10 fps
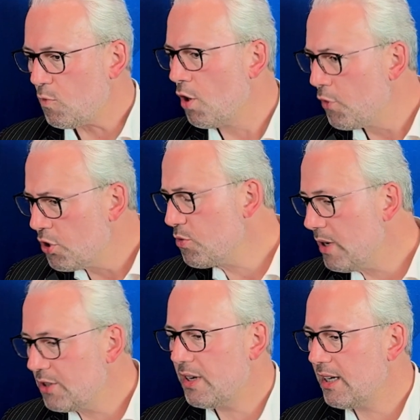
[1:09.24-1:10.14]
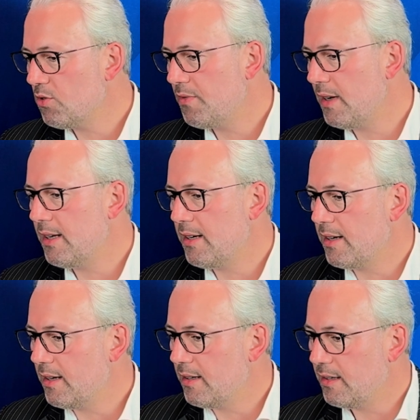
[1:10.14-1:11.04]
Of course, we are trying to find
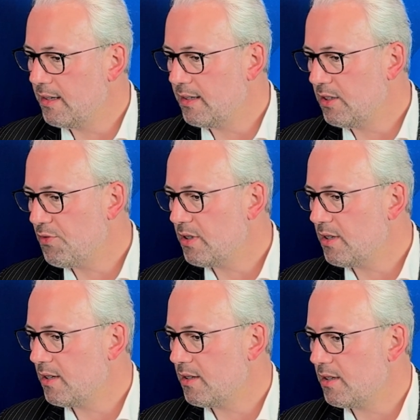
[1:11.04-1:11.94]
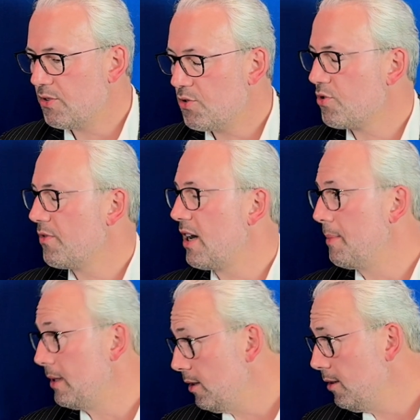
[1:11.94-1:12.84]
the different source of
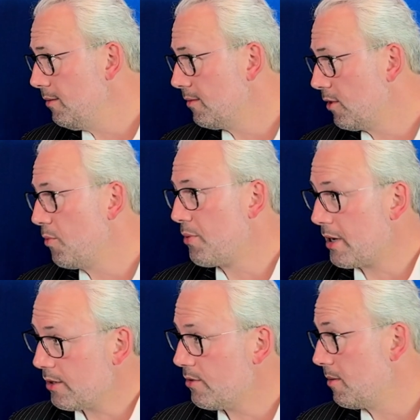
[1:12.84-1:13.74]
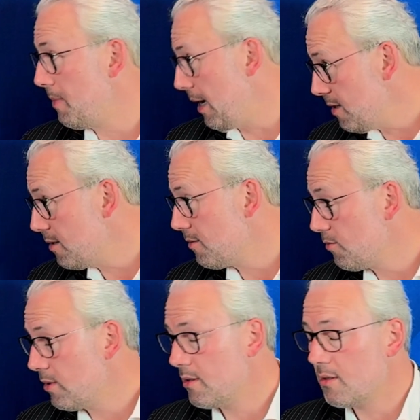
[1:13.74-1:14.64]
capital comparing to the past
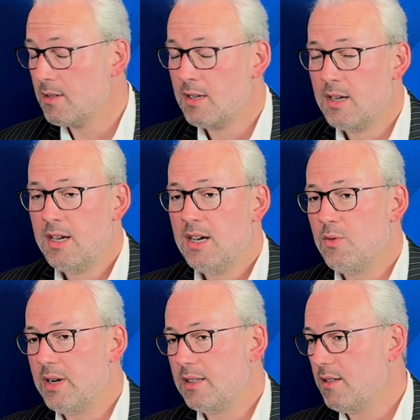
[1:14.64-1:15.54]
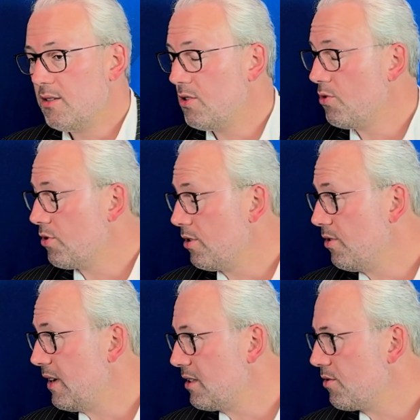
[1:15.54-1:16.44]
when we had the institutional
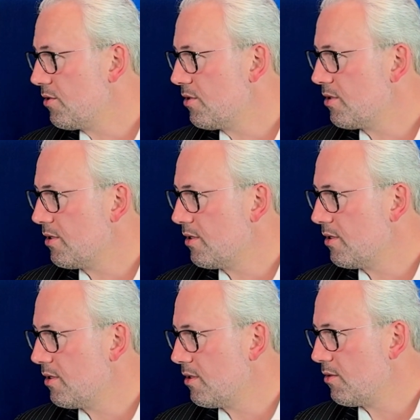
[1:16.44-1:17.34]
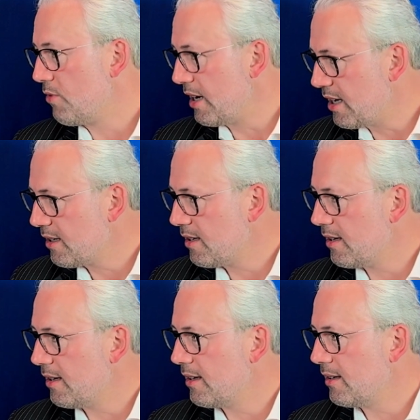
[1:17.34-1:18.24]
investors running
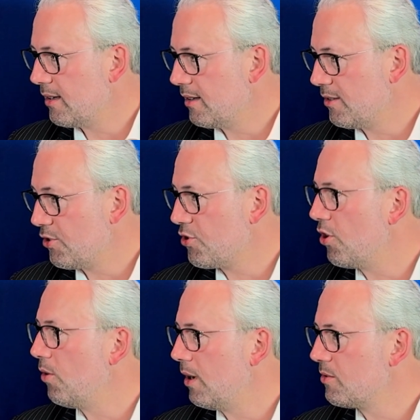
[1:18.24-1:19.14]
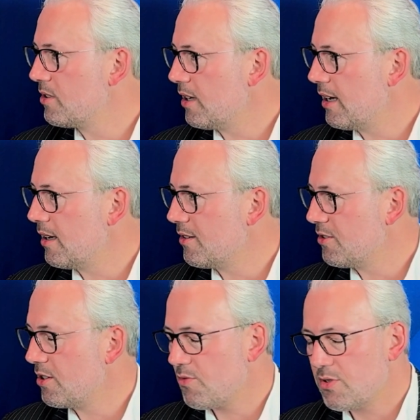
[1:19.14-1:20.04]
the show. I would say in the
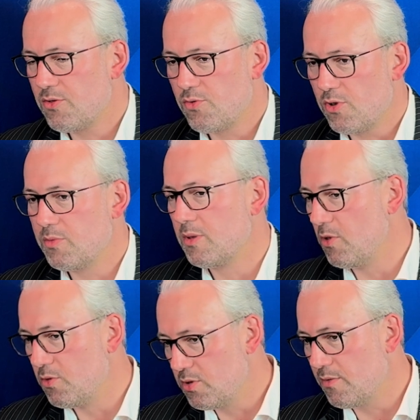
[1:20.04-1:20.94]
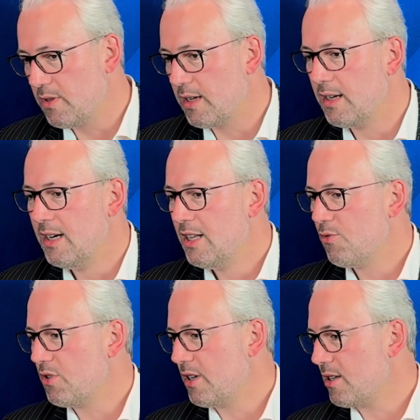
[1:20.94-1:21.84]
Central Eastern Europe, the most of the
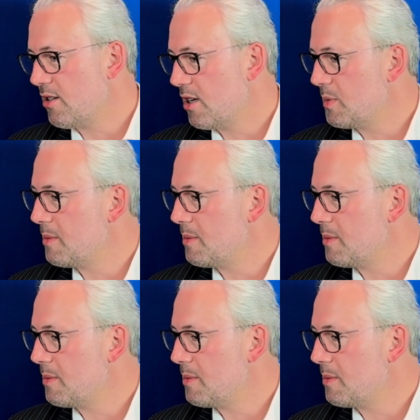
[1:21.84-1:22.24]
transaction has